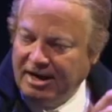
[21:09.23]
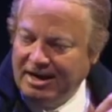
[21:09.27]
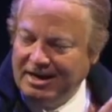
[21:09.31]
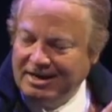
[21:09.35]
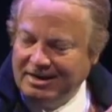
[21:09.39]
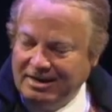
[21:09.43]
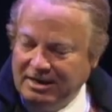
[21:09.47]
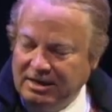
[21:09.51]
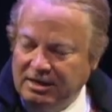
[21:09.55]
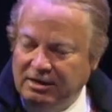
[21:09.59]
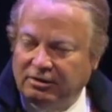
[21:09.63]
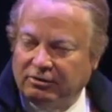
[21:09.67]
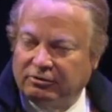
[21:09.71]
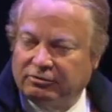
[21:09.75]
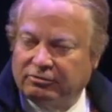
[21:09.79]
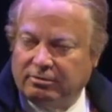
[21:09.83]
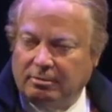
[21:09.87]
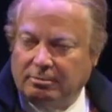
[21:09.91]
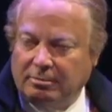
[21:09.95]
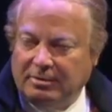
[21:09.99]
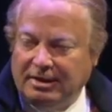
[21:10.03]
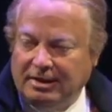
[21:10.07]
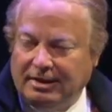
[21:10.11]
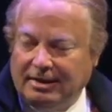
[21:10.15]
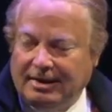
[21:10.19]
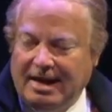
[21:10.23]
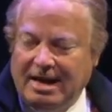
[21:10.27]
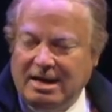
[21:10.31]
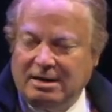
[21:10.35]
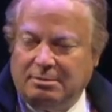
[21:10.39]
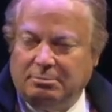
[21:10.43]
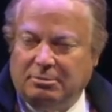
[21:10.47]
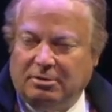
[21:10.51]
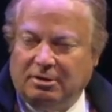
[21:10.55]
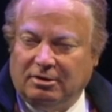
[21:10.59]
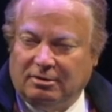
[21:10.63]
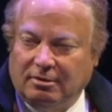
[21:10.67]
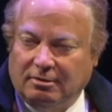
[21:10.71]
ideas from the
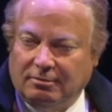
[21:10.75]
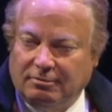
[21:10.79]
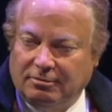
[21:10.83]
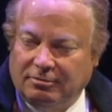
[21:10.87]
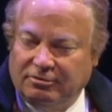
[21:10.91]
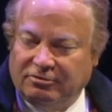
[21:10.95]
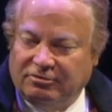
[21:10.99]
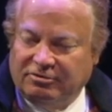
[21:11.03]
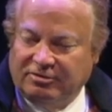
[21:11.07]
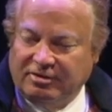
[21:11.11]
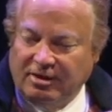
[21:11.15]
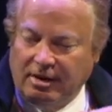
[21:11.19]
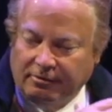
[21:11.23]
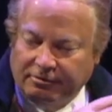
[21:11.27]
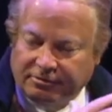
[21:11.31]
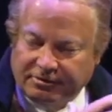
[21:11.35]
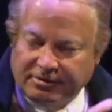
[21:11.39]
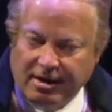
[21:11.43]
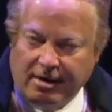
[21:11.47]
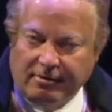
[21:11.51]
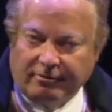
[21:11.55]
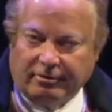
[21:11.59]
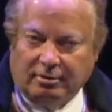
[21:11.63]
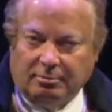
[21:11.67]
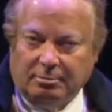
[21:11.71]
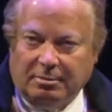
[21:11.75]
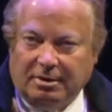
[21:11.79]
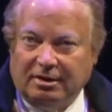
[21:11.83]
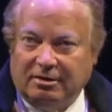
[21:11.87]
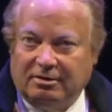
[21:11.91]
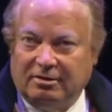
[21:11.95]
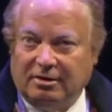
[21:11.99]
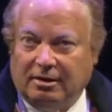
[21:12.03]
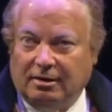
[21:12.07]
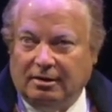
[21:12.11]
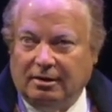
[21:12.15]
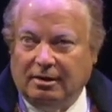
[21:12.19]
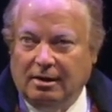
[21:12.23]
Enlightenment of
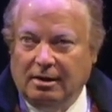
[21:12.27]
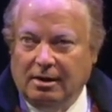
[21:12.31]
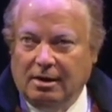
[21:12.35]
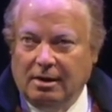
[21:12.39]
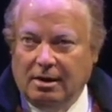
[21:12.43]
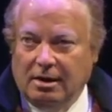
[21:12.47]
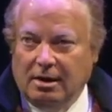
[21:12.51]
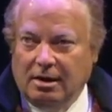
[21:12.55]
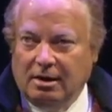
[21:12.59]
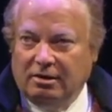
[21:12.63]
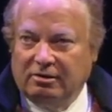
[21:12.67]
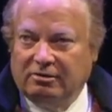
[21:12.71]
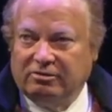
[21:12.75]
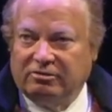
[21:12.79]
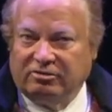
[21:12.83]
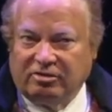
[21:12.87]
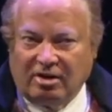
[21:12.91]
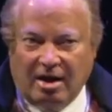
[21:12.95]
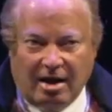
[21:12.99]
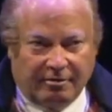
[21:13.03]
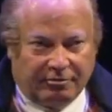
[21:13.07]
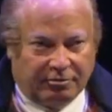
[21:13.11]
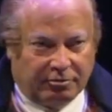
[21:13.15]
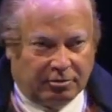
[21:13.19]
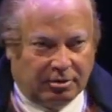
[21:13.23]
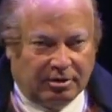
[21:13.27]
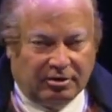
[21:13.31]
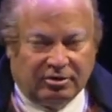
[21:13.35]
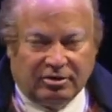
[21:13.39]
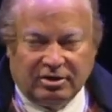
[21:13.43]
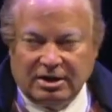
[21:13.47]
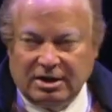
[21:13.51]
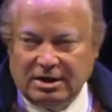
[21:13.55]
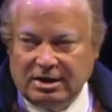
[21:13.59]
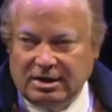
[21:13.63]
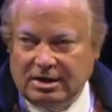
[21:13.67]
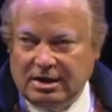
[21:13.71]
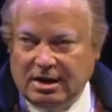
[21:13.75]
self-government and
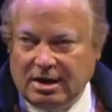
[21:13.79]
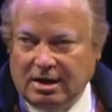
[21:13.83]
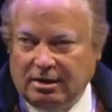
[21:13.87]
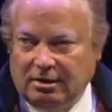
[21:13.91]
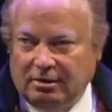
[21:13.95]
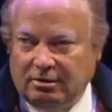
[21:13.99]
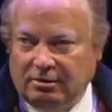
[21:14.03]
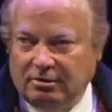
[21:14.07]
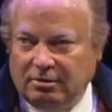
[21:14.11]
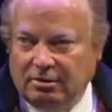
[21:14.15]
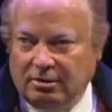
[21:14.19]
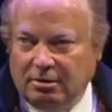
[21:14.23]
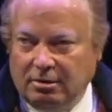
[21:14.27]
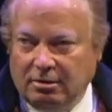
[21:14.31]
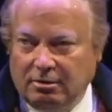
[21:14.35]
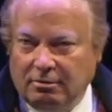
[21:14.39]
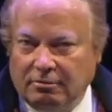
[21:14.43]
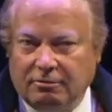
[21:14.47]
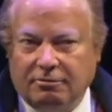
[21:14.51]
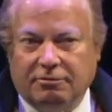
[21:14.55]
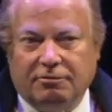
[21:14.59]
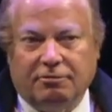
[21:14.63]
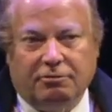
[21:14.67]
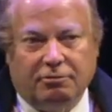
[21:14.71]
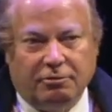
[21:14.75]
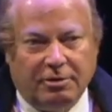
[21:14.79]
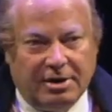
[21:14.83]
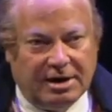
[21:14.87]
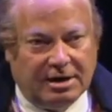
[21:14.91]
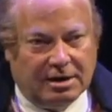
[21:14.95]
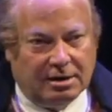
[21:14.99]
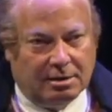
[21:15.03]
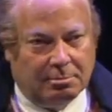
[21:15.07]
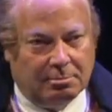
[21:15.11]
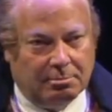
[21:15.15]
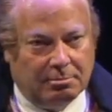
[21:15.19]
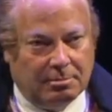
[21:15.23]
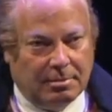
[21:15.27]
sovereignty and
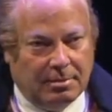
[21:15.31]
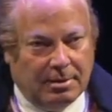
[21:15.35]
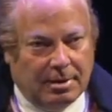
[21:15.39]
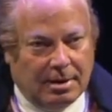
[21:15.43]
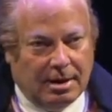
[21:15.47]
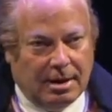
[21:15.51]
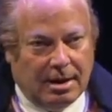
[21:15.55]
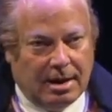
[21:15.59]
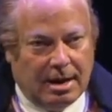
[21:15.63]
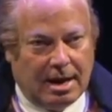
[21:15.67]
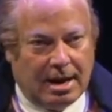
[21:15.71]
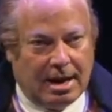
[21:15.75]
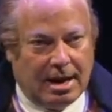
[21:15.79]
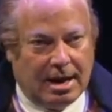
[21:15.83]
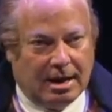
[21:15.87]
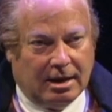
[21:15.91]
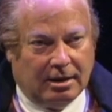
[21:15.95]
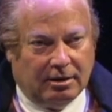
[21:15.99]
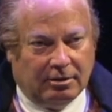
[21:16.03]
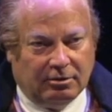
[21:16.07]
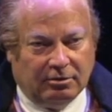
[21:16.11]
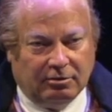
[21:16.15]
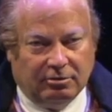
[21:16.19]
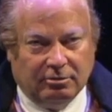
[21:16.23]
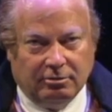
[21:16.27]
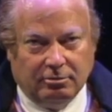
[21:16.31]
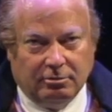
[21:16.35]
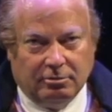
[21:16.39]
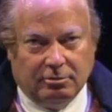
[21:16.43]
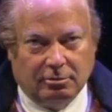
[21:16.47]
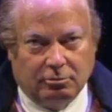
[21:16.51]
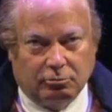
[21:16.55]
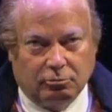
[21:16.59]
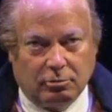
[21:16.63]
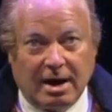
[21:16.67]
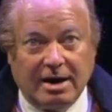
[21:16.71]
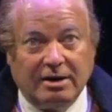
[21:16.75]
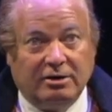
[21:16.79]
freedom and
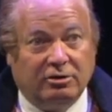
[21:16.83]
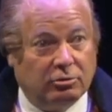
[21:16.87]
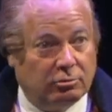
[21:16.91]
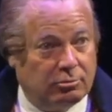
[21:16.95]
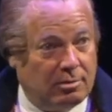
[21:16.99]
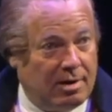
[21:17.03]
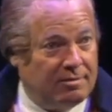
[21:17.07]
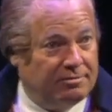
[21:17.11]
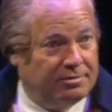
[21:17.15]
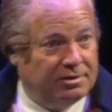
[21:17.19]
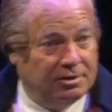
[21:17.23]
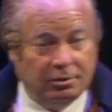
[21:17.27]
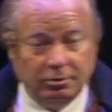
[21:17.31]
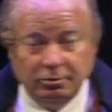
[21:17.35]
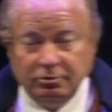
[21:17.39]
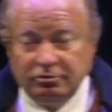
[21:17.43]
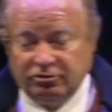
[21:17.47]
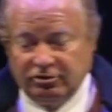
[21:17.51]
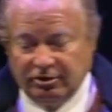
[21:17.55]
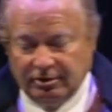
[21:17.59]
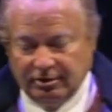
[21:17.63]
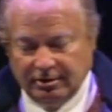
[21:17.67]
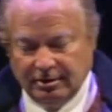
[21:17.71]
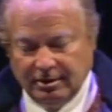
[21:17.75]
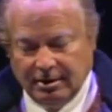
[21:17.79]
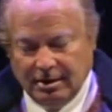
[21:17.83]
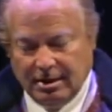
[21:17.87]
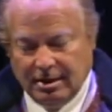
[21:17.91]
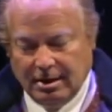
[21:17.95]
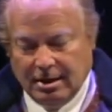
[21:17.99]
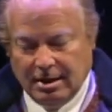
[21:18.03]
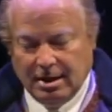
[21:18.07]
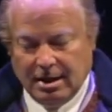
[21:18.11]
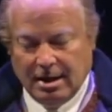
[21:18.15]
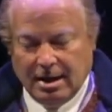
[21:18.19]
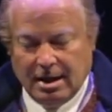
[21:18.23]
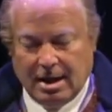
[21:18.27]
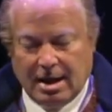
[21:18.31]
the right to revolution
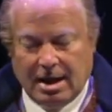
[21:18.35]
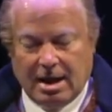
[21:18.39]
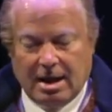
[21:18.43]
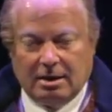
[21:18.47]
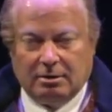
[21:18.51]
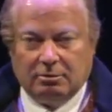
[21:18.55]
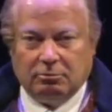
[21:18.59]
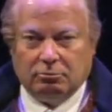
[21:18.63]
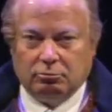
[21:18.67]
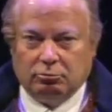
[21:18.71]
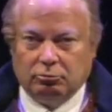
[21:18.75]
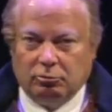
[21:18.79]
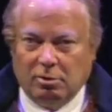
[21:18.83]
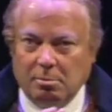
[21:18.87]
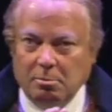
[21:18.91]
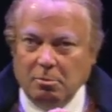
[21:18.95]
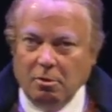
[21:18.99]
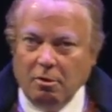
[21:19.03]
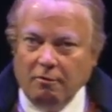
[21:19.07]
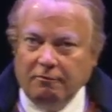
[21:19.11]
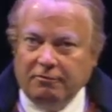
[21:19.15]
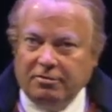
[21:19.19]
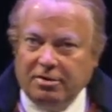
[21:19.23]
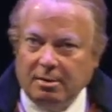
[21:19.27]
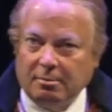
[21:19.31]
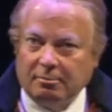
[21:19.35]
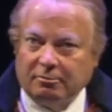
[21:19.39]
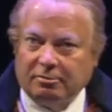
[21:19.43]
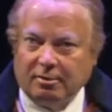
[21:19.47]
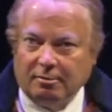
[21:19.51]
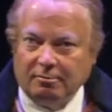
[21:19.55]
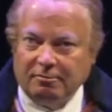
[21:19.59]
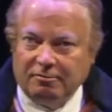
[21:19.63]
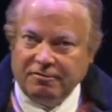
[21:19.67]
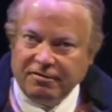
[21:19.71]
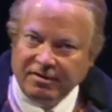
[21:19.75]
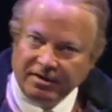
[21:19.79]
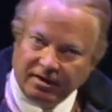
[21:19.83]
and remove them
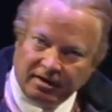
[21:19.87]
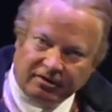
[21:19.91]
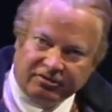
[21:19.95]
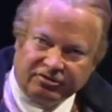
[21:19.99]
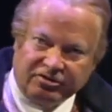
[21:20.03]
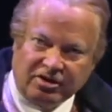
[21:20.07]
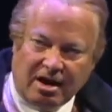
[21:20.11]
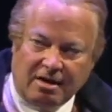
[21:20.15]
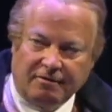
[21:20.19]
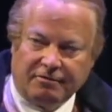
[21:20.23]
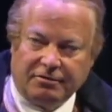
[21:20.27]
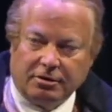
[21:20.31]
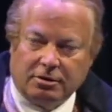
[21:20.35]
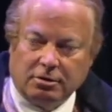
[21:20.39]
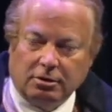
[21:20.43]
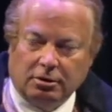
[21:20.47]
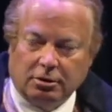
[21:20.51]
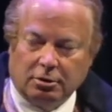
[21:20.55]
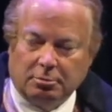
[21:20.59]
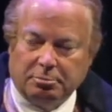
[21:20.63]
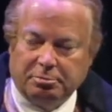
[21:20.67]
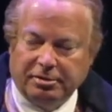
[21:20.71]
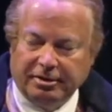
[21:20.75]
from philosophical or